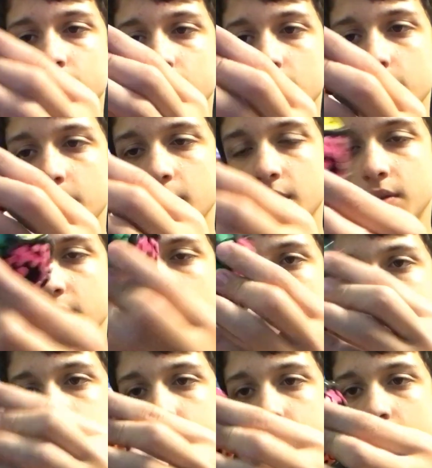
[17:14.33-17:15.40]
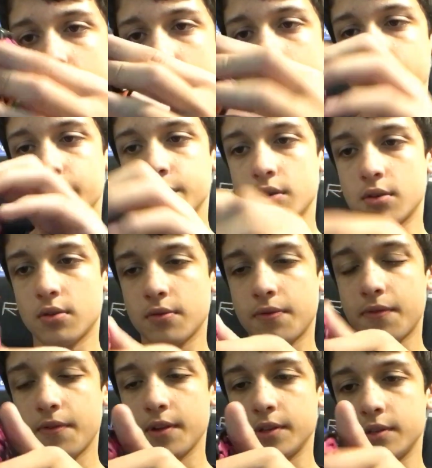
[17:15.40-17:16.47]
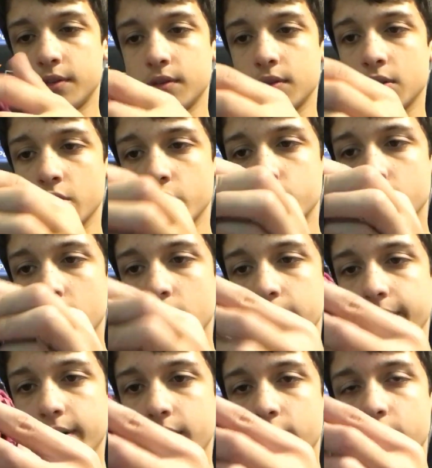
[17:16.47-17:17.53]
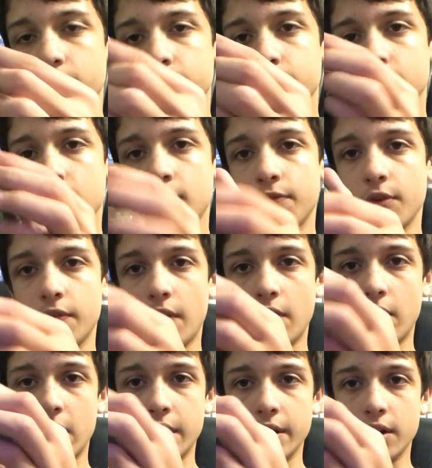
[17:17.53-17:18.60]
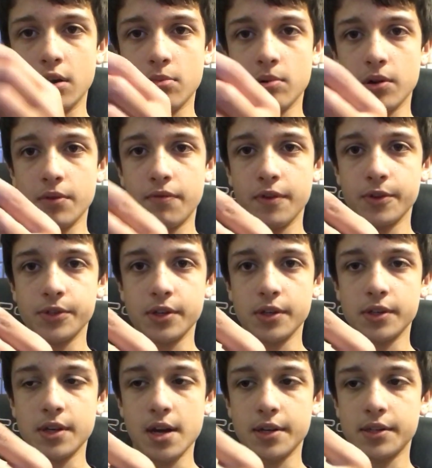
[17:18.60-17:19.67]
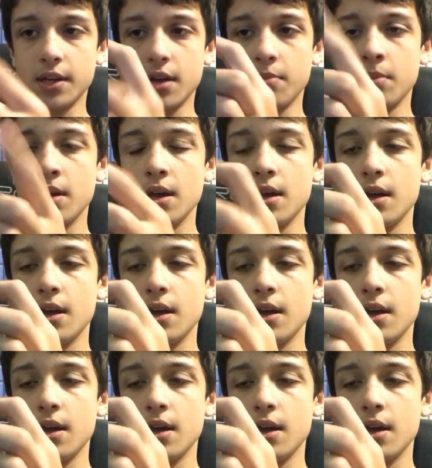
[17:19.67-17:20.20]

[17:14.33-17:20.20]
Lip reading: I mean, it's not that hard to solve. It's good turning, obviously. If you've ever had a gear ball, it feels the exact same.